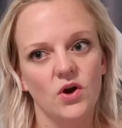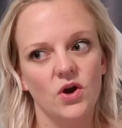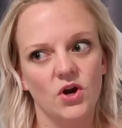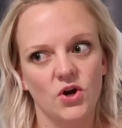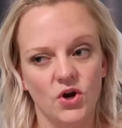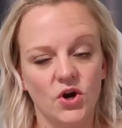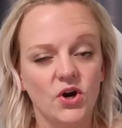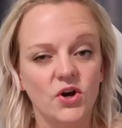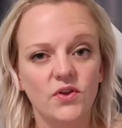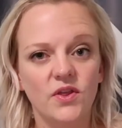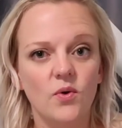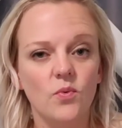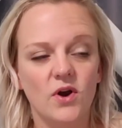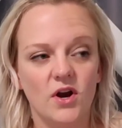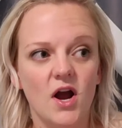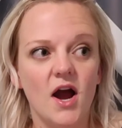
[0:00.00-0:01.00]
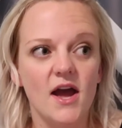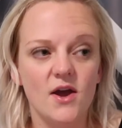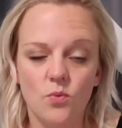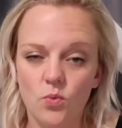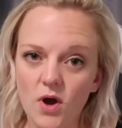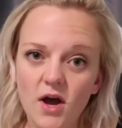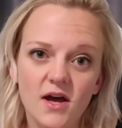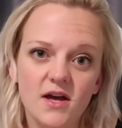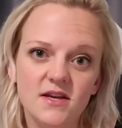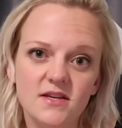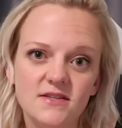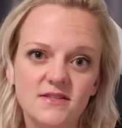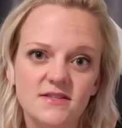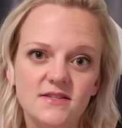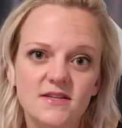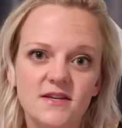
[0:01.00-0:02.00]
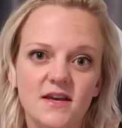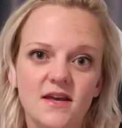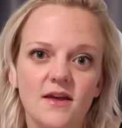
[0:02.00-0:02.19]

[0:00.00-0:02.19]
are currently where I was,